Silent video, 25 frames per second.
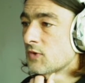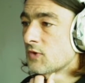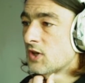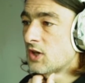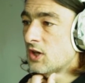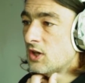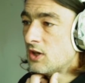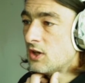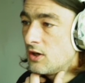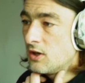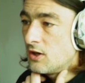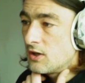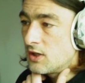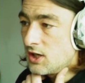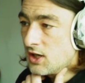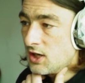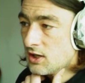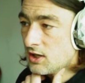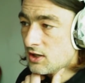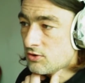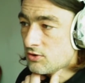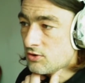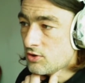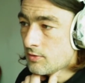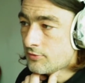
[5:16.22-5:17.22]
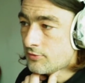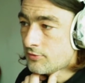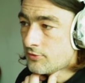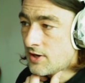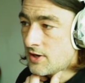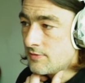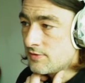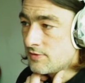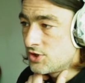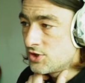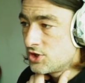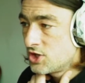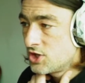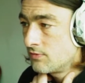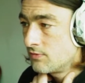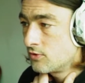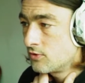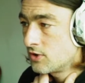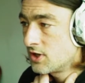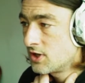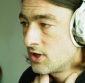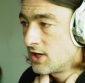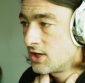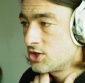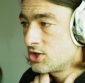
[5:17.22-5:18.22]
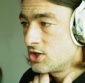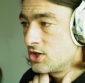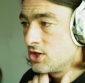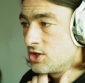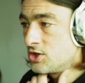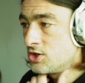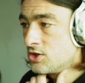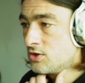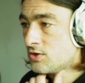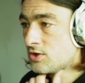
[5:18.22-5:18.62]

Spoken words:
Okay, drop frames and general connection issues.